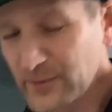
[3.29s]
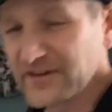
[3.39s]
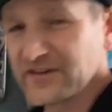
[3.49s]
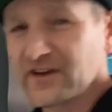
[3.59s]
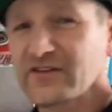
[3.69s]
we
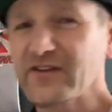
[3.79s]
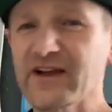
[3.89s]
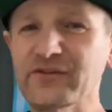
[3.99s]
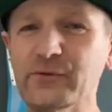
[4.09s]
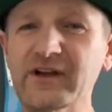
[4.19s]
discussed
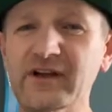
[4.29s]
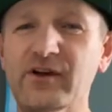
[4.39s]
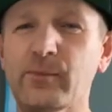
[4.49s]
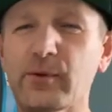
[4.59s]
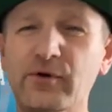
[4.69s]
last week, I'm
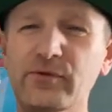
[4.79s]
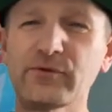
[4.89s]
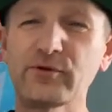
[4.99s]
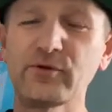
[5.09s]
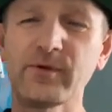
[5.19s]
going to burn
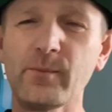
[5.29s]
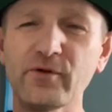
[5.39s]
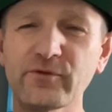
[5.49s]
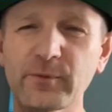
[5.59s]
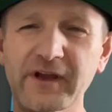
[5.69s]
through the
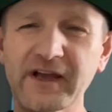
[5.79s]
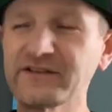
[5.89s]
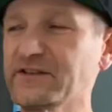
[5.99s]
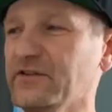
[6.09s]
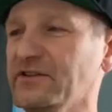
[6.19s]
Bones
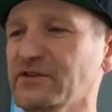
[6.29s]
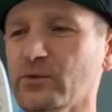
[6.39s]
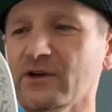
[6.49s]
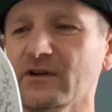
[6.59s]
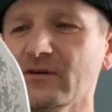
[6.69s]
Brigade Series
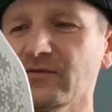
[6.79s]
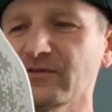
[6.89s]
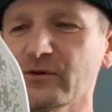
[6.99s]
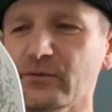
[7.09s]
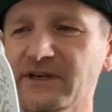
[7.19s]
twelve.
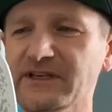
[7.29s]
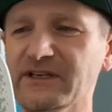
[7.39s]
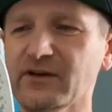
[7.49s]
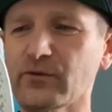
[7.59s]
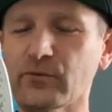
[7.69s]
So we
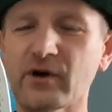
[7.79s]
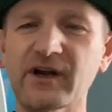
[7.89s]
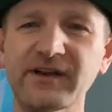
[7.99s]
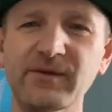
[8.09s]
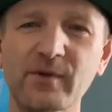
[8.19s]
did
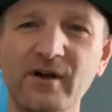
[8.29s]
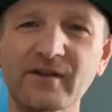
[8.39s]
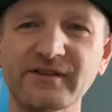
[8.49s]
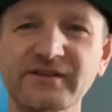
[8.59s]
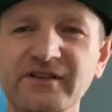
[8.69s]
Rodney Mullen.